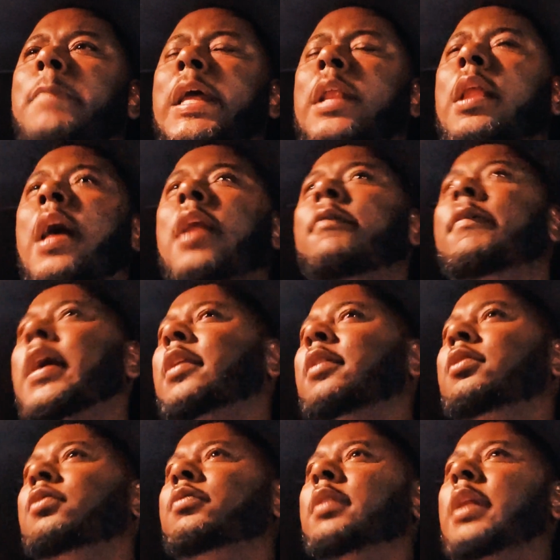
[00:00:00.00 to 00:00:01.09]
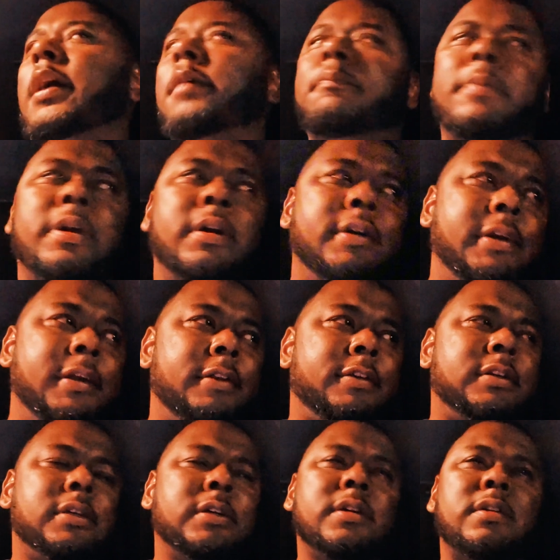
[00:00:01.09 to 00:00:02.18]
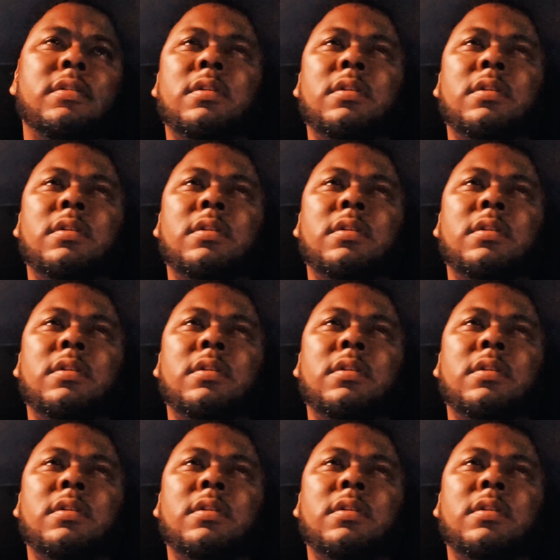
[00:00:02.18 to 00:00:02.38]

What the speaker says: And a lot of it had to do with like marriage,